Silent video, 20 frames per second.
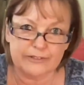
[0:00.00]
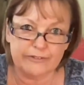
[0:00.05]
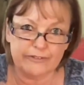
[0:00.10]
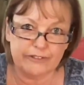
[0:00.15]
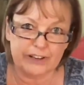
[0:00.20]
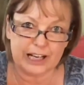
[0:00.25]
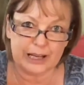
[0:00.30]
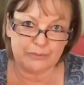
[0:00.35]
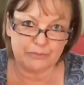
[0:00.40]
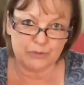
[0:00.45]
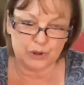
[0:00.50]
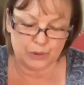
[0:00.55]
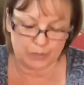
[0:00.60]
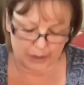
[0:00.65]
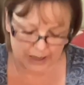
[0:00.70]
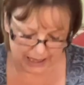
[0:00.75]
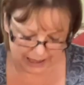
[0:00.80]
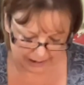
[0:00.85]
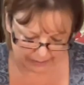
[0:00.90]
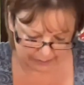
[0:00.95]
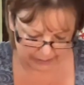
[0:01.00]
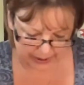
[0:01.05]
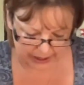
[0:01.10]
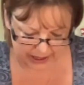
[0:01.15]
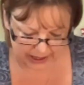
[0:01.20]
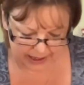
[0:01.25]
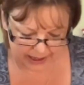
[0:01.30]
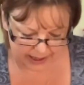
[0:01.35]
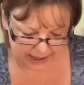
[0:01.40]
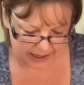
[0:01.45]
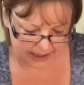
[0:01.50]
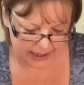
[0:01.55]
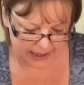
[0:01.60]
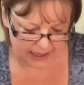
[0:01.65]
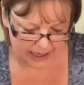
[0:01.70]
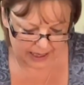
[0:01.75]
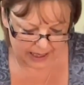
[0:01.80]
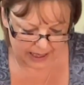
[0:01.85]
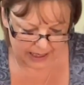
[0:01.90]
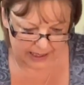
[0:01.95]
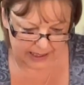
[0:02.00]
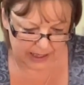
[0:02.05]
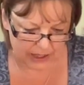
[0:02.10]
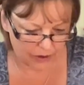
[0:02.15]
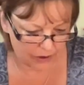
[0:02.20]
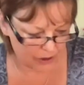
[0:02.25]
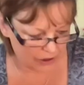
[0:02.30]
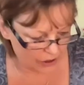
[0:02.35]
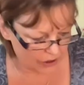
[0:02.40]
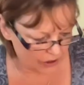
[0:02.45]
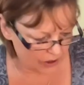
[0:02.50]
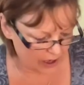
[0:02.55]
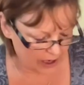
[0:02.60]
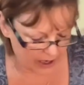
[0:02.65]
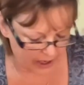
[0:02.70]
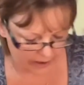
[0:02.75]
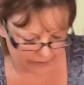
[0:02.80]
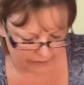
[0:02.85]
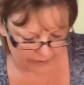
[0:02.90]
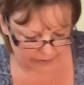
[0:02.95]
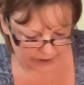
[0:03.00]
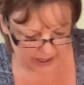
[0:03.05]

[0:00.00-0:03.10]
flip your pattern piece so that you have